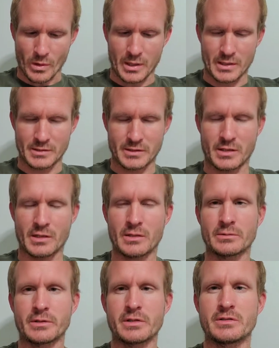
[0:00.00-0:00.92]
As you
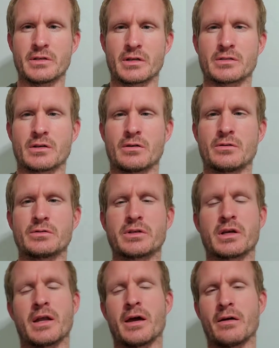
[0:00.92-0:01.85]
know, these 6.0s
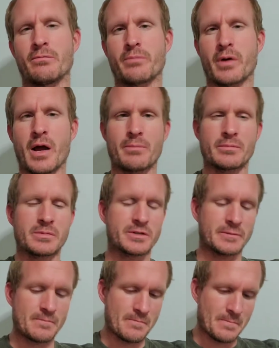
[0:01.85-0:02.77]
can have problems.